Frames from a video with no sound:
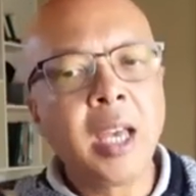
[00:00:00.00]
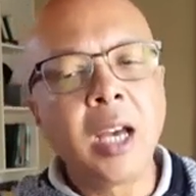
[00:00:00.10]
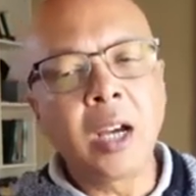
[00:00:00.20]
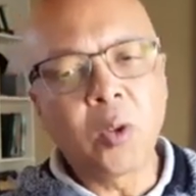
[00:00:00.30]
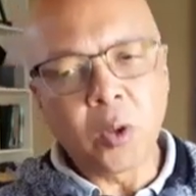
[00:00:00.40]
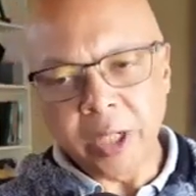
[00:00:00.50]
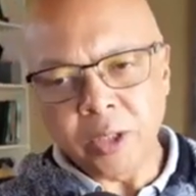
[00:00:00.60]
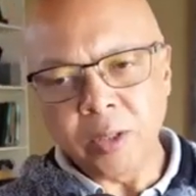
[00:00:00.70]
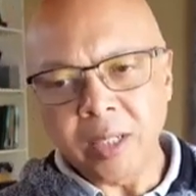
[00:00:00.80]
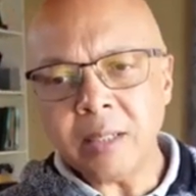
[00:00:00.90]
According
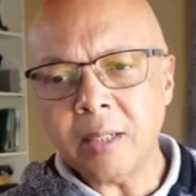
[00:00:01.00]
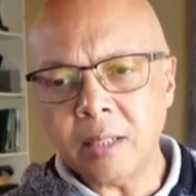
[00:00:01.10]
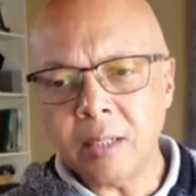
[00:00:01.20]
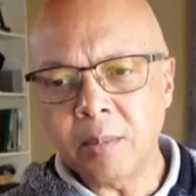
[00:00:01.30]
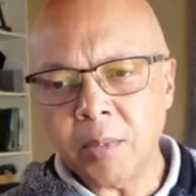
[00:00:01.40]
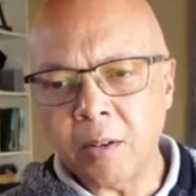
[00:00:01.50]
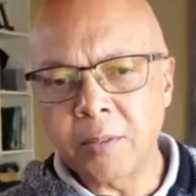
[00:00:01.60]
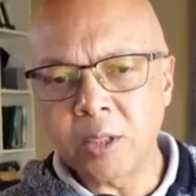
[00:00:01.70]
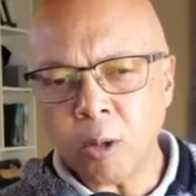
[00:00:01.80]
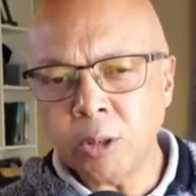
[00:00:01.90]
to this system of
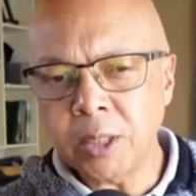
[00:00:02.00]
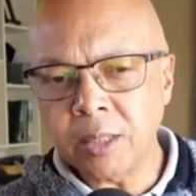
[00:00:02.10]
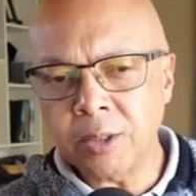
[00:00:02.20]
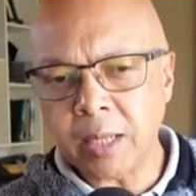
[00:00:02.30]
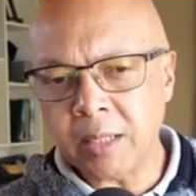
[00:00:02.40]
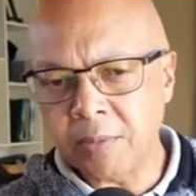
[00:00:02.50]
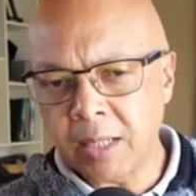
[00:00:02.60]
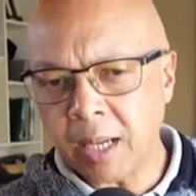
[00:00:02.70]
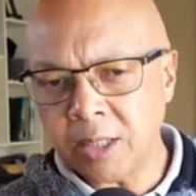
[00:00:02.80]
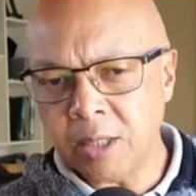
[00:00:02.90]
social
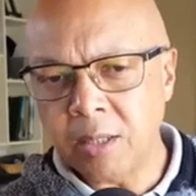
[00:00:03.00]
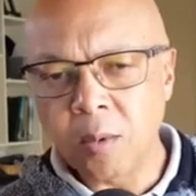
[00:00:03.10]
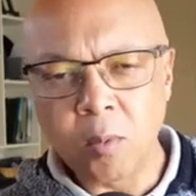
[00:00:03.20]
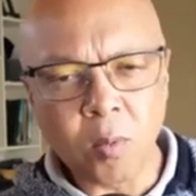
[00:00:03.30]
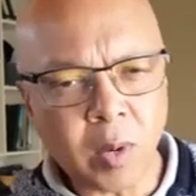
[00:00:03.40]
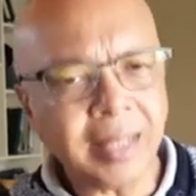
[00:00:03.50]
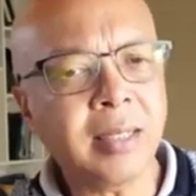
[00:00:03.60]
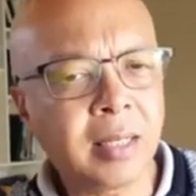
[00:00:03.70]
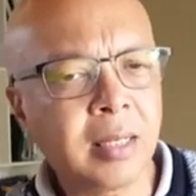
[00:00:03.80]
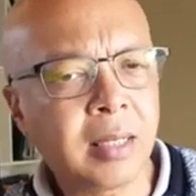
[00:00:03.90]
stratification, white
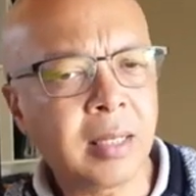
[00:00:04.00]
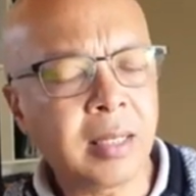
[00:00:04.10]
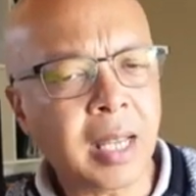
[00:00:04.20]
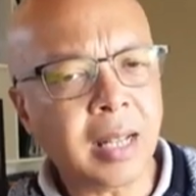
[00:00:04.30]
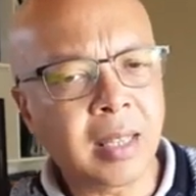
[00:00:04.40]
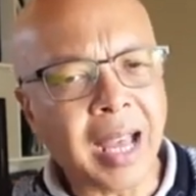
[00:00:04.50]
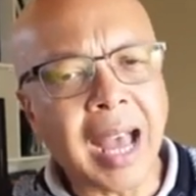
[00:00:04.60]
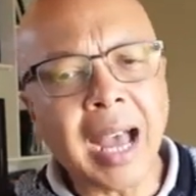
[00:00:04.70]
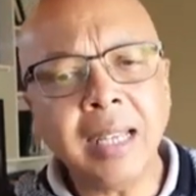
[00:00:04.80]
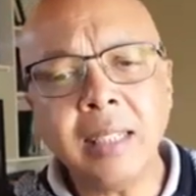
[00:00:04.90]
citizens had the
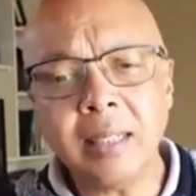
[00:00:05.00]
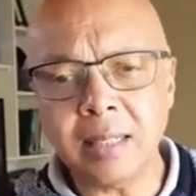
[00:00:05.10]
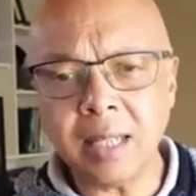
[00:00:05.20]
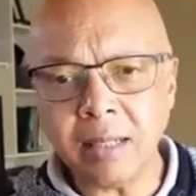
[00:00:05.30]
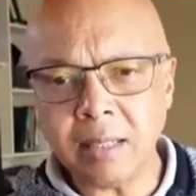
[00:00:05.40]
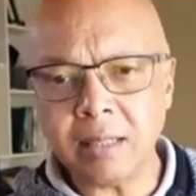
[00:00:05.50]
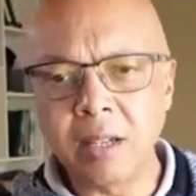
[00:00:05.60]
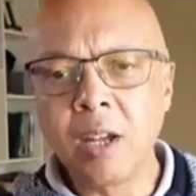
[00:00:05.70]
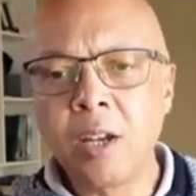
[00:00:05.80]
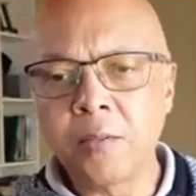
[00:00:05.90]
highest status,
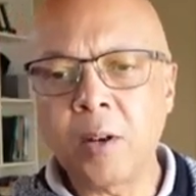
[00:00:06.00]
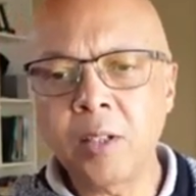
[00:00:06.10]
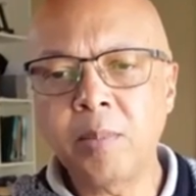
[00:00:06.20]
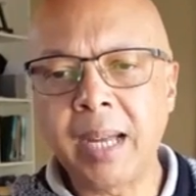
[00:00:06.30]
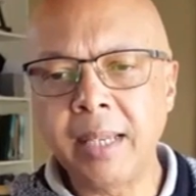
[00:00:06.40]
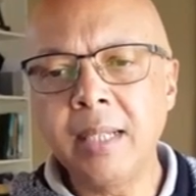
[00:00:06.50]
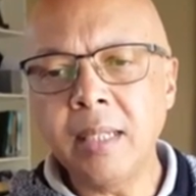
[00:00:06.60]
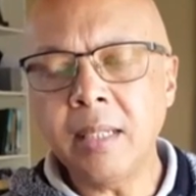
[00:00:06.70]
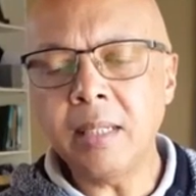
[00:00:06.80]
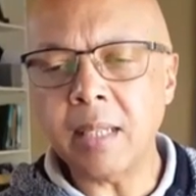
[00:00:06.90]
followed by
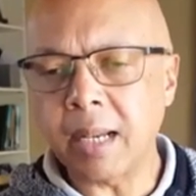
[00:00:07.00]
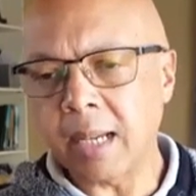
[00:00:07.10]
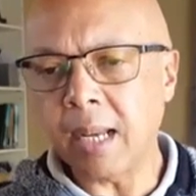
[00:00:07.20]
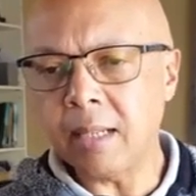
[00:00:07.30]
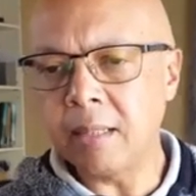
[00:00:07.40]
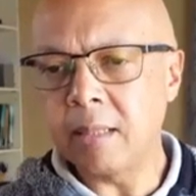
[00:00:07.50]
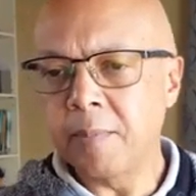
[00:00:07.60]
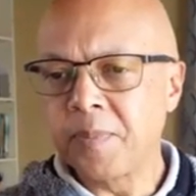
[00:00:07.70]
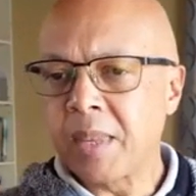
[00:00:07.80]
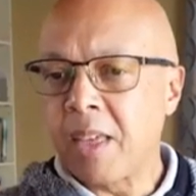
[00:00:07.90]
Indians and coloreds,
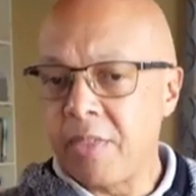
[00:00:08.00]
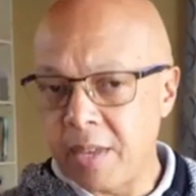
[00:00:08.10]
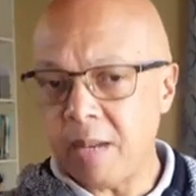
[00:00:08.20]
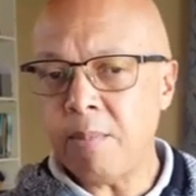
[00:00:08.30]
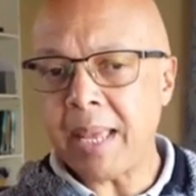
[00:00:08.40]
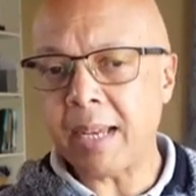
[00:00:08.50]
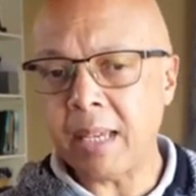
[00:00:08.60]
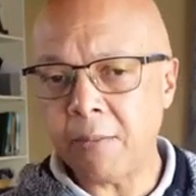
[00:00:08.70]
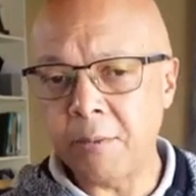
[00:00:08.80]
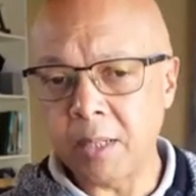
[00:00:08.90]
then black
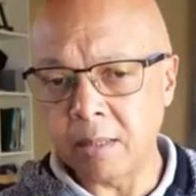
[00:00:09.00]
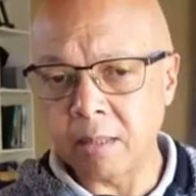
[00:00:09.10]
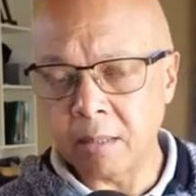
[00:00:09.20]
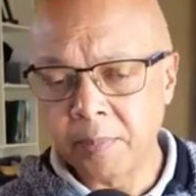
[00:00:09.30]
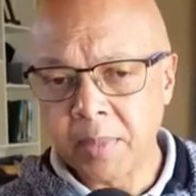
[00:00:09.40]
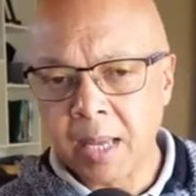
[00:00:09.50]
Africans.